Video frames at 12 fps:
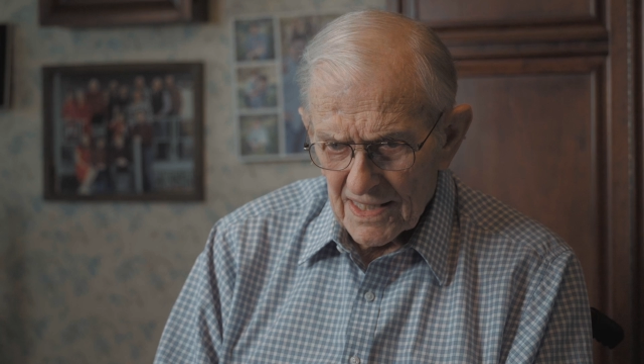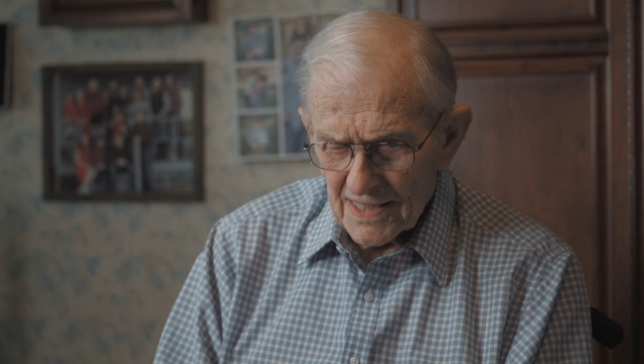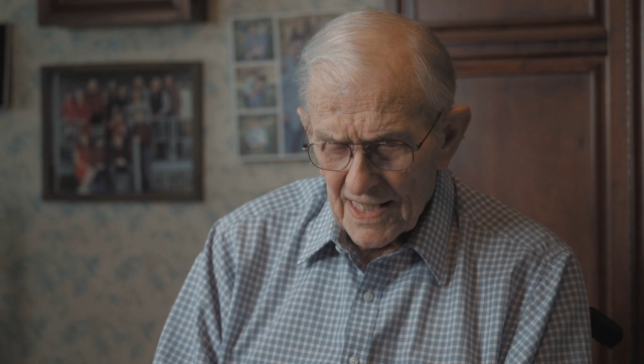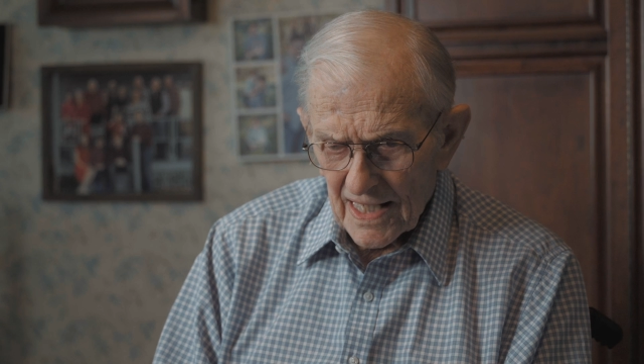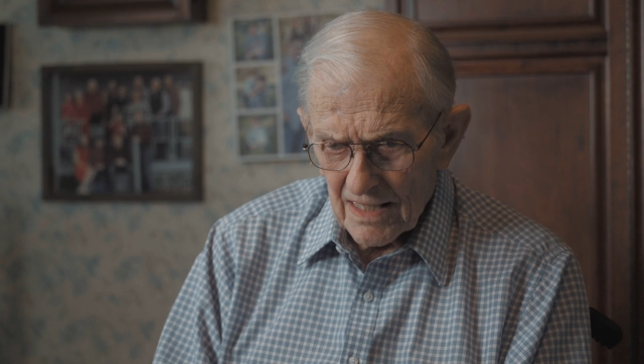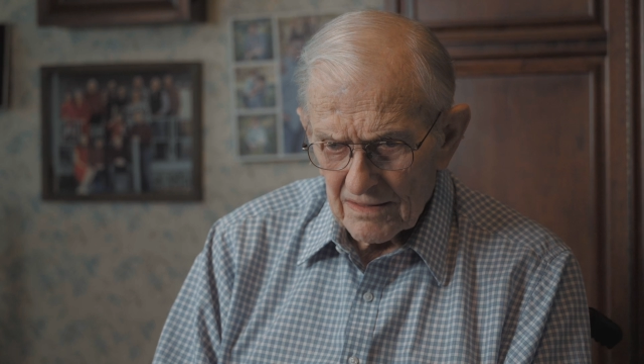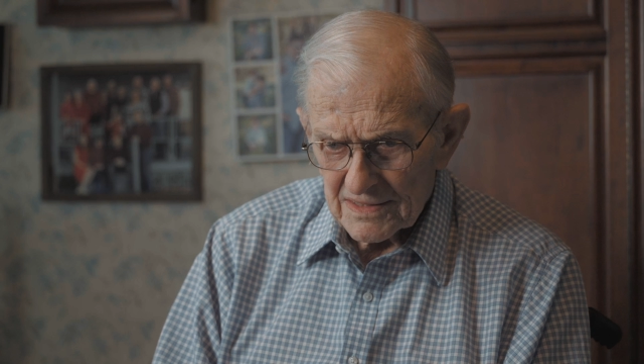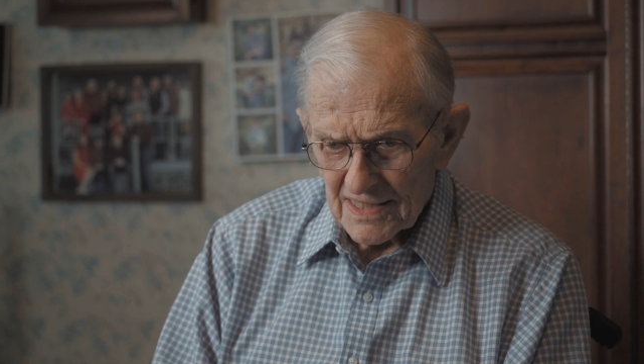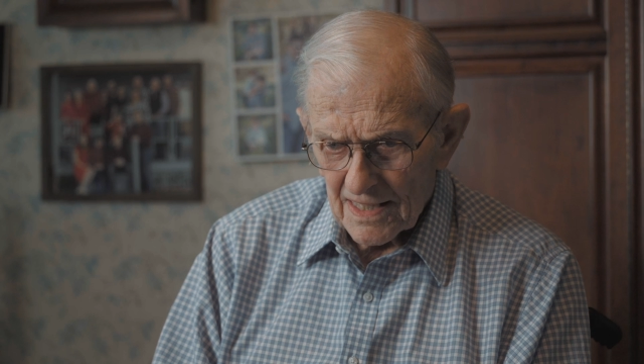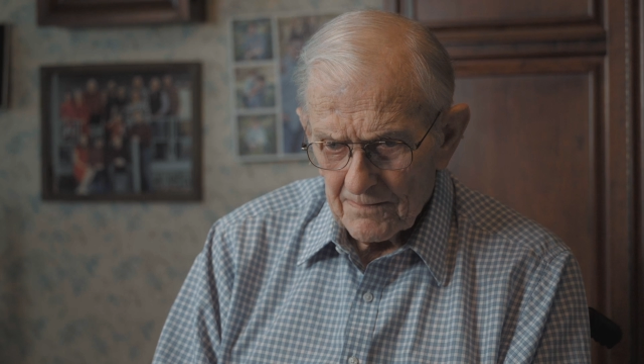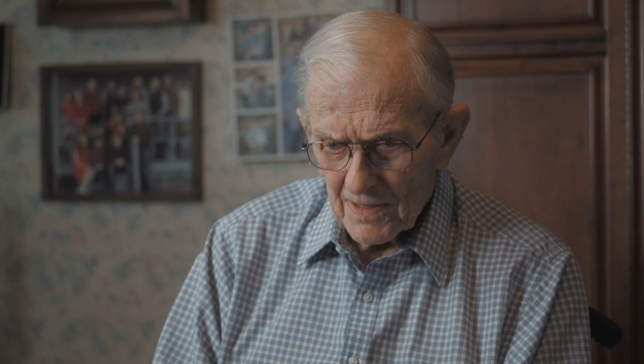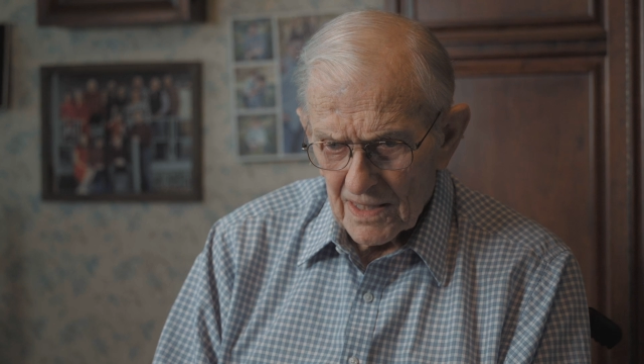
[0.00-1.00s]
a down
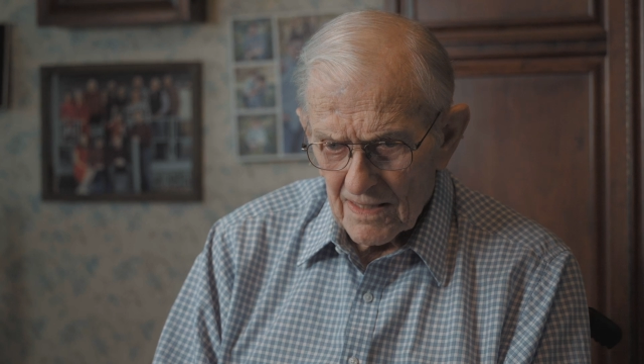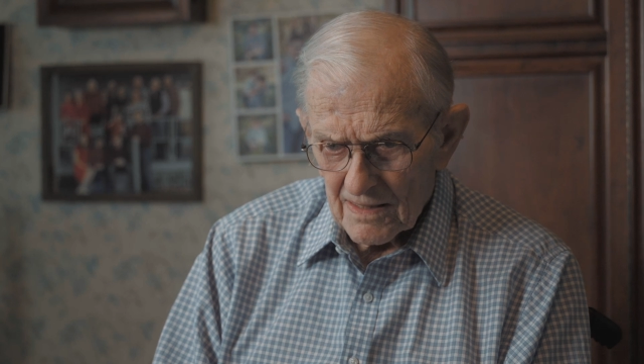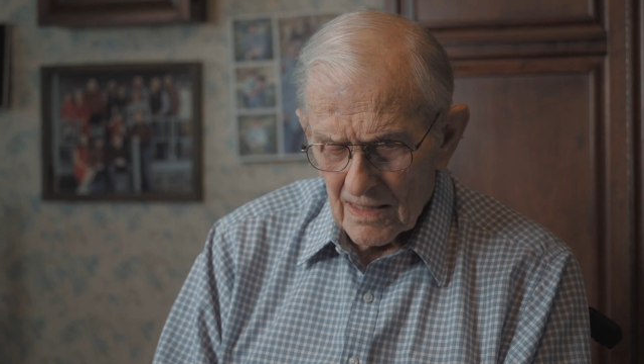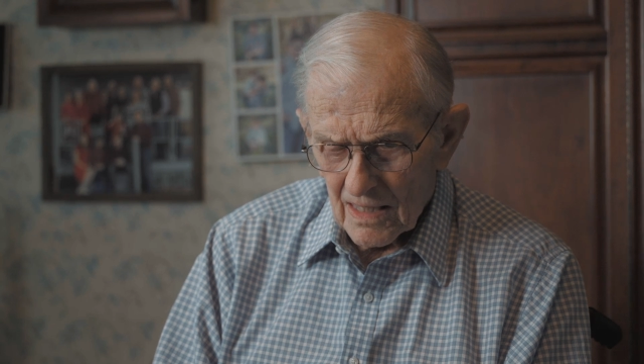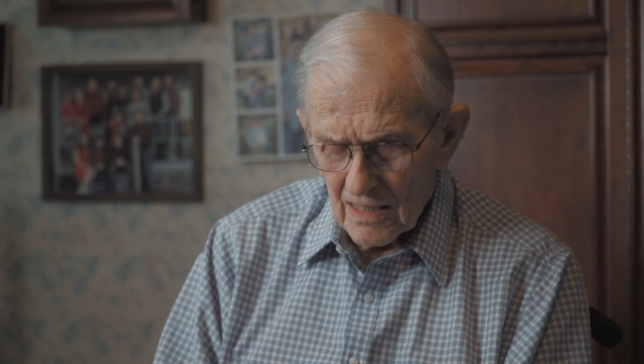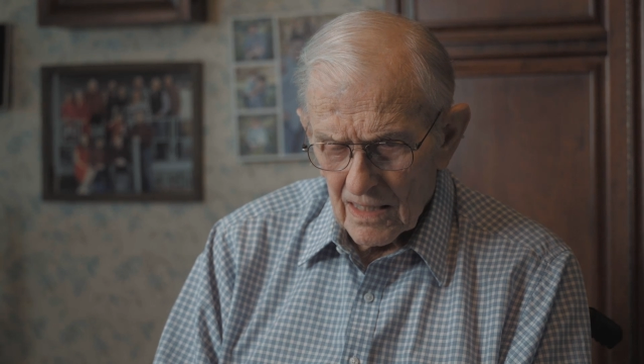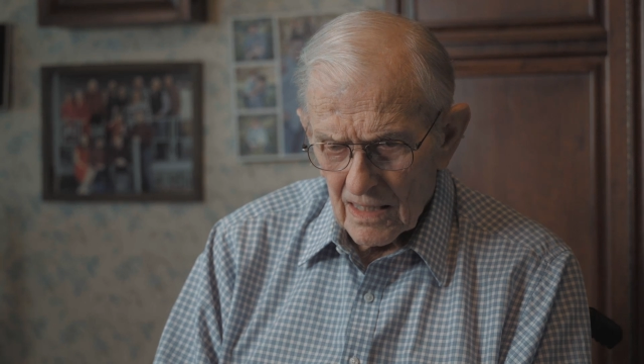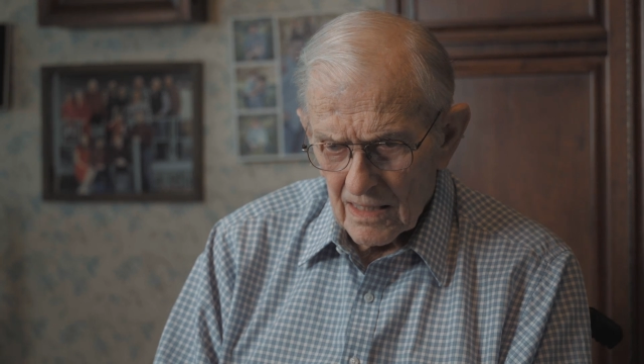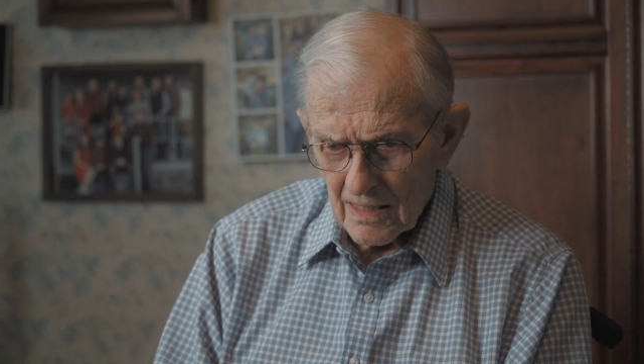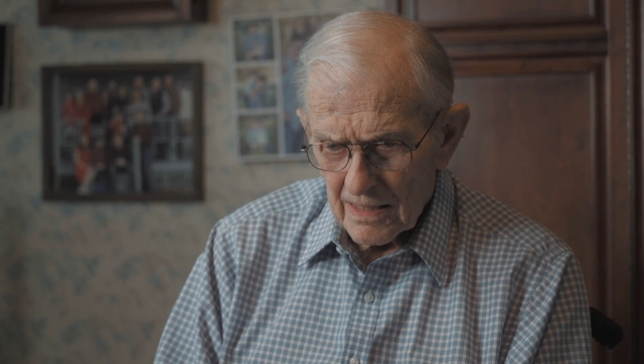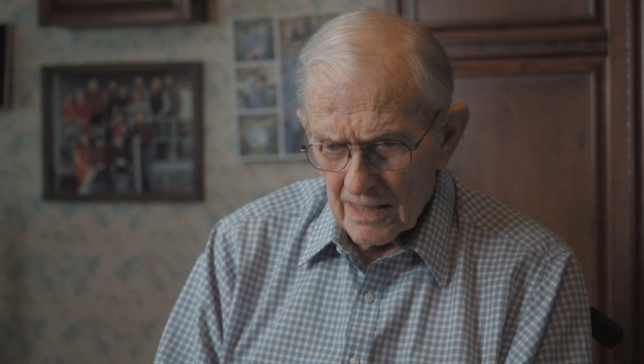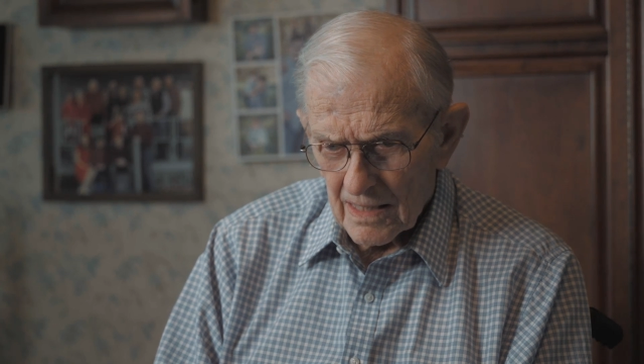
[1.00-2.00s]
payment
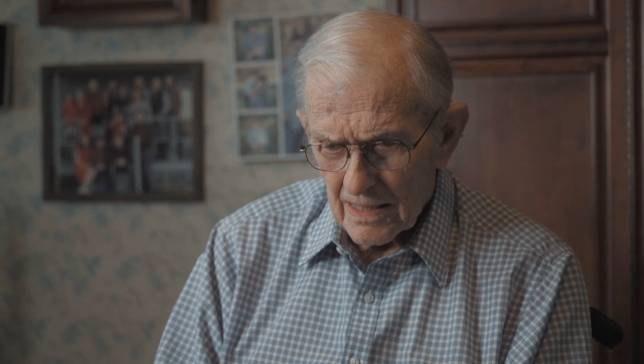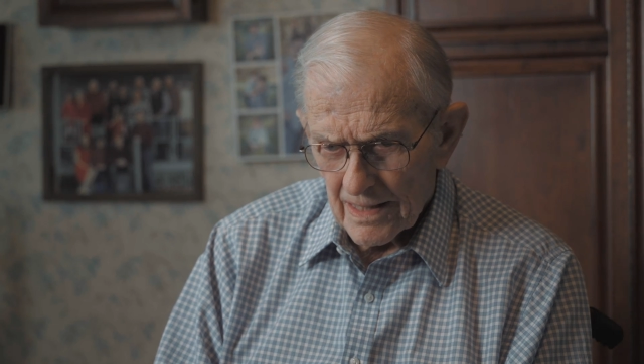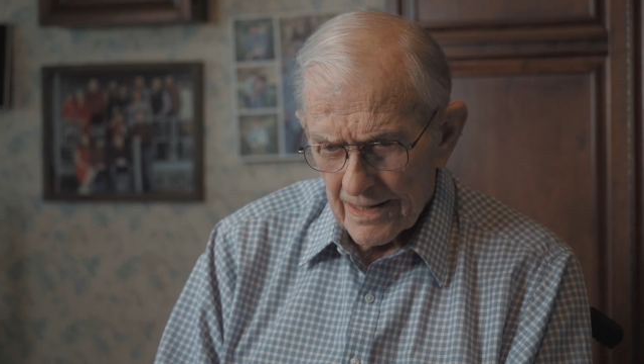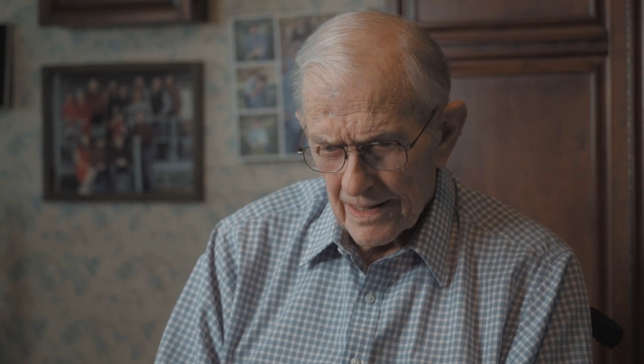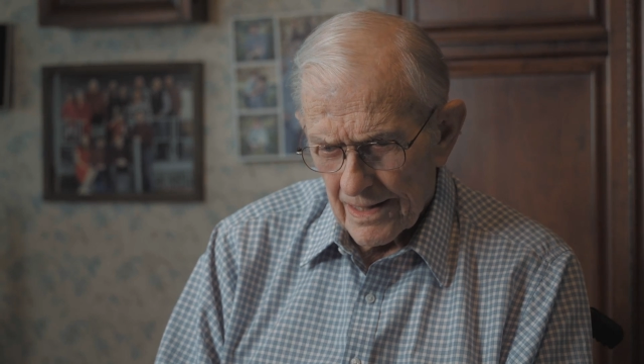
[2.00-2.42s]
on,